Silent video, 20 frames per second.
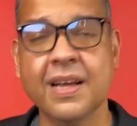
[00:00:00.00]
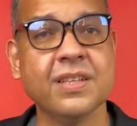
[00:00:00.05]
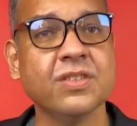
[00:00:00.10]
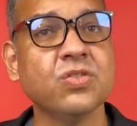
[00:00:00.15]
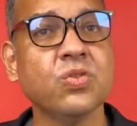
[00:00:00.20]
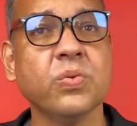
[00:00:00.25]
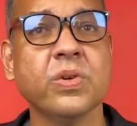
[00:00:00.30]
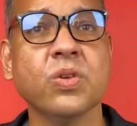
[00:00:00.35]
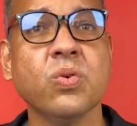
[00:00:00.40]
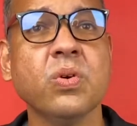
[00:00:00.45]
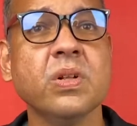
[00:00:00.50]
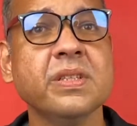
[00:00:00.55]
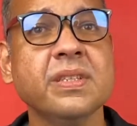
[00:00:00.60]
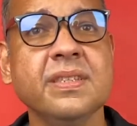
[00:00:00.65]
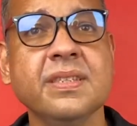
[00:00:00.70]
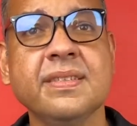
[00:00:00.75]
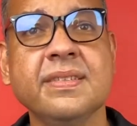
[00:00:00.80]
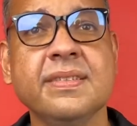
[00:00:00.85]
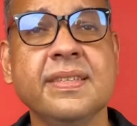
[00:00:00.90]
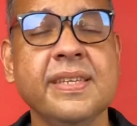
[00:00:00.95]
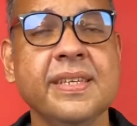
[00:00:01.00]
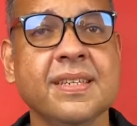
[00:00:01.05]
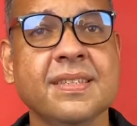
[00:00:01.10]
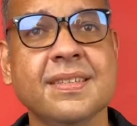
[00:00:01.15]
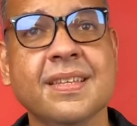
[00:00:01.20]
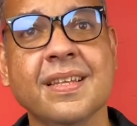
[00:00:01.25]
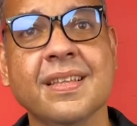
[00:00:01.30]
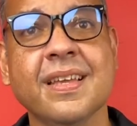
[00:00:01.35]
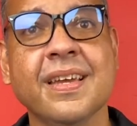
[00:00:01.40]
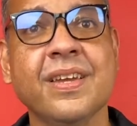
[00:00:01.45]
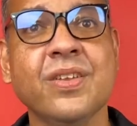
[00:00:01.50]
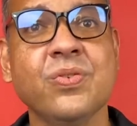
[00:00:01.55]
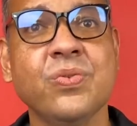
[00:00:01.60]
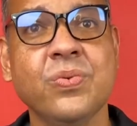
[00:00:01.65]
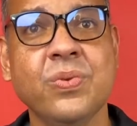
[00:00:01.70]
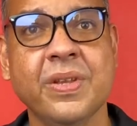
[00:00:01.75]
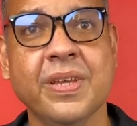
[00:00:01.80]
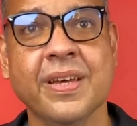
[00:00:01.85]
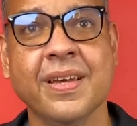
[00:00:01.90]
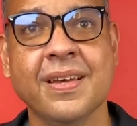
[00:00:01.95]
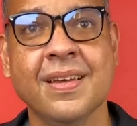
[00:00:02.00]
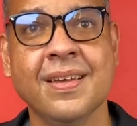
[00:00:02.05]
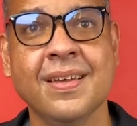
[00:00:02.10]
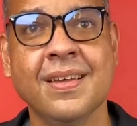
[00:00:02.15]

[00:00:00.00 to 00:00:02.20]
And so with all these takes that I do there,